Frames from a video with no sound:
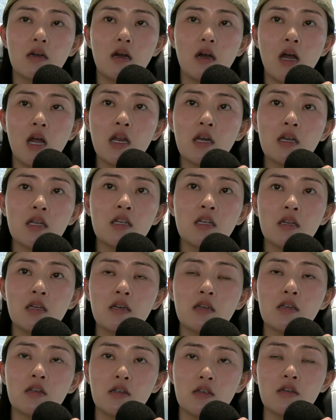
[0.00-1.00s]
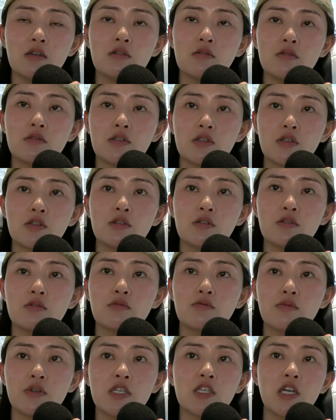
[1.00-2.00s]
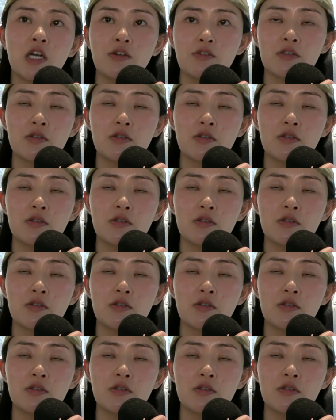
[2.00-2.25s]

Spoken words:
I need you to reach out